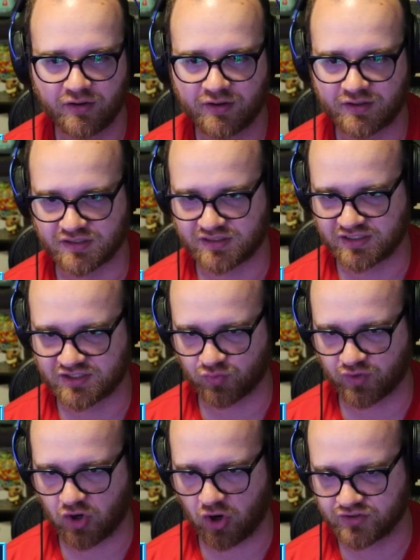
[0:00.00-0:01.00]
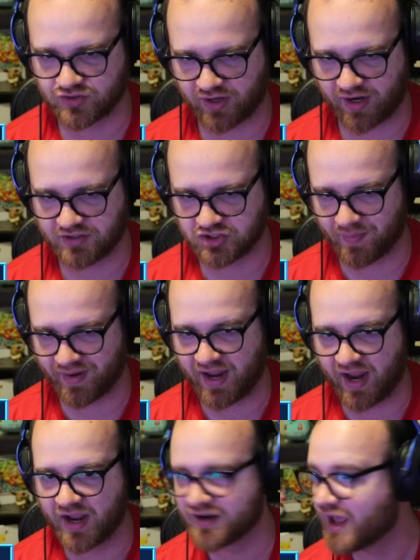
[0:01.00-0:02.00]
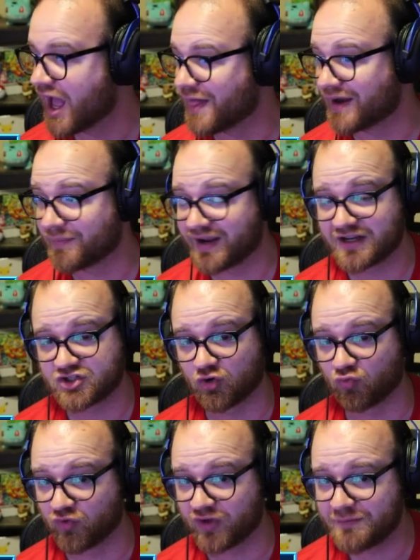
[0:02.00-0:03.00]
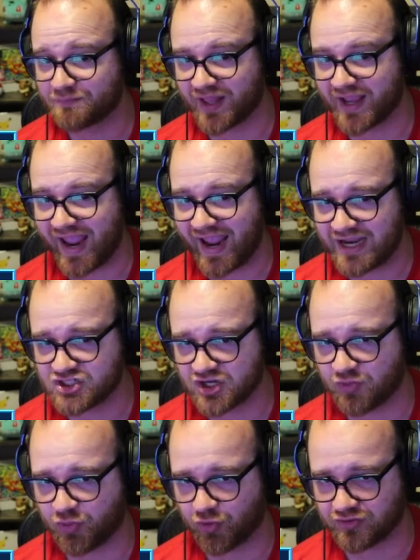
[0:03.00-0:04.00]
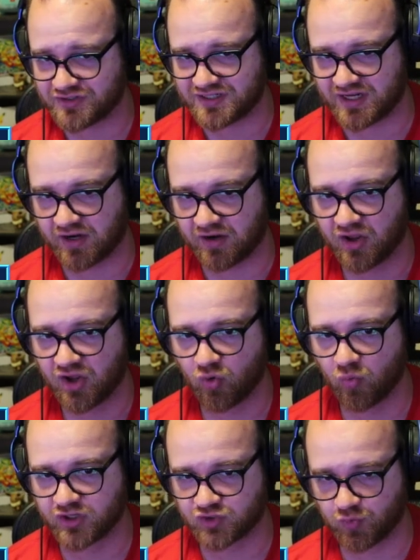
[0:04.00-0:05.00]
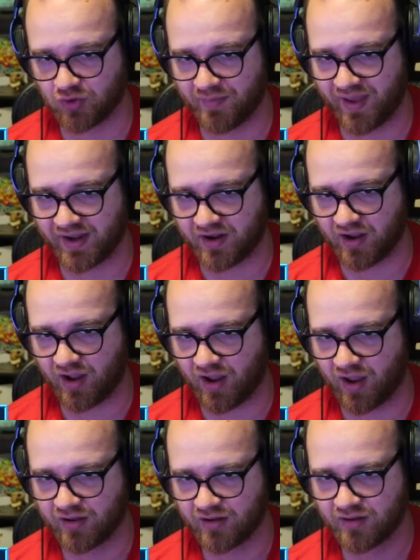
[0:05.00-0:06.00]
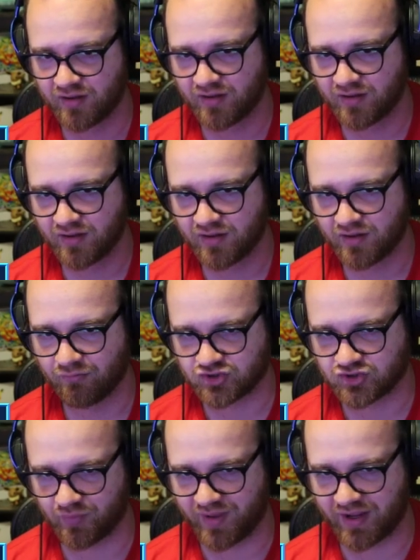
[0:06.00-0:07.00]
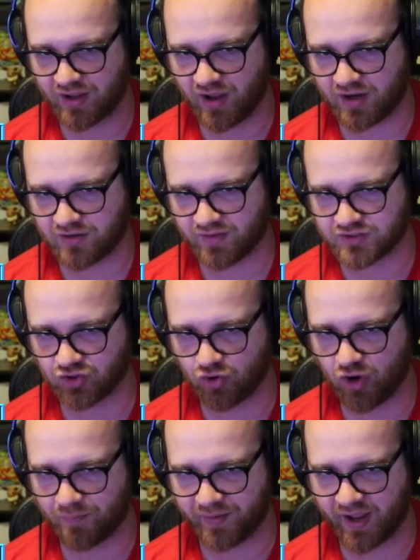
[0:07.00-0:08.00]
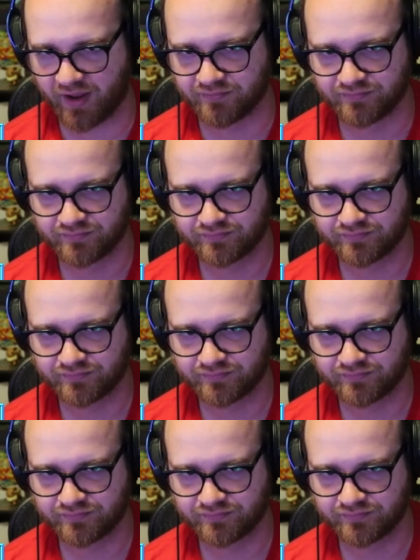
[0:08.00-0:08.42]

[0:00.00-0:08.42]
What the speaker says: because these 3 cards are gonna enter my hand. And then I'm gonna get to replay Agent 13, which will make Collector go up again.